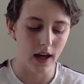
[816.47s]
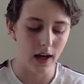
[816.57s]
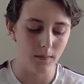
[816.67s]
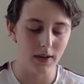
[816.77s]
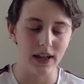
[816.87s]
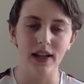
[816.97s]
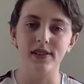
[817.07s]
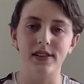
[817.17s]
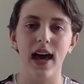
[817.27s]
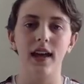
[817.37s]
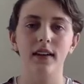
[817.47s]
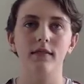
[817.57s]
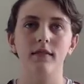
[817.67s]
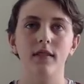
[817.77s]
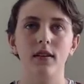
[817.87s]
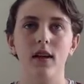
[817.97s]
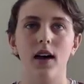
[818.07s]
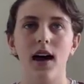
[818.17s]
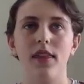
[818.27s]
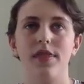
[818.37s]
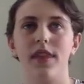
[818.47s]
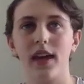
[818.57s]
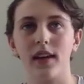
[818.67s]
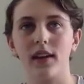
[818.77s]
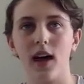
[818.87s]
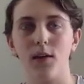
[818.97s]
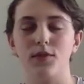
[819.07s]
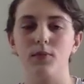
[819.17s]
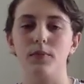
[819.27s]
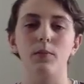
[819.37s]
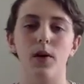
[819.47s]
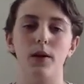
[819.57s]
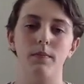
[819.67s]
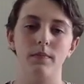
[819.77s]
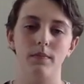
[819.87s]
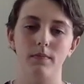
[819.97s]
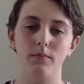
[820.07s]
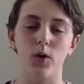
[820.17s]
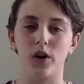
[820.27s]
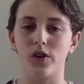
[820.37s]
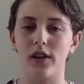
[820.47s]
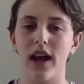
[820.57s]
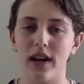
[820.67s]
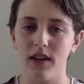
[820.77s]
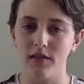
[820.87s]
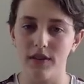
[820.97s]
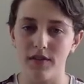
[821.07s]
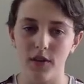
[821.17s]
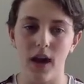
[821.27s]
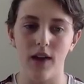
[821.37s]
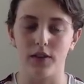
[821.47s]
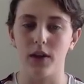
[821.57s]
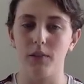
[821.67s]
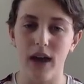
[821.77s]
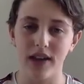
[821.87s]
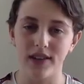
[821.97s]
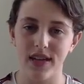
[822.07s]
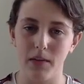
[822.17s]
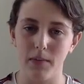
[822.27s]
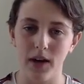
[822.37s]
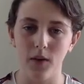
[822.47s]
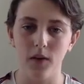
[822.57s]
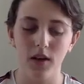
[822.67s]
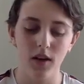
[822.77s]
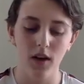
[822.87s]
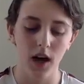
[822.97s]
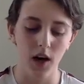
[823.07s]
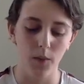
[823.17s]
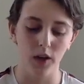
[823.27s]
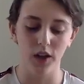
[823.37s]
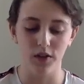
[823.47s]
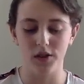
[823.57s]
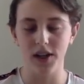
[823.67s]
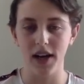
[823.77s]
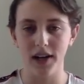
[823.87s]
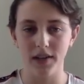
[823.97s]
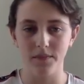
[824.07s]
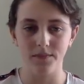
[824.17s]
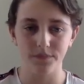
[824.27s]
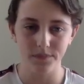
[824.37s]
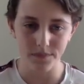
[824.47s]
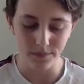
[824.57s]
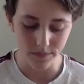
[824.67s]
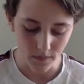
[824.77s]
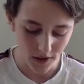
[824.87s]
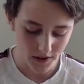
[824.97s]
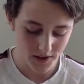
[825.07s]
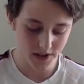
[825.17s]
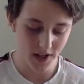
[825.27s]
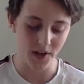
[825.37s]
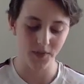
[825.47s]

because that, I think, helps you be more creative if you have a good mindset about what you've created. So,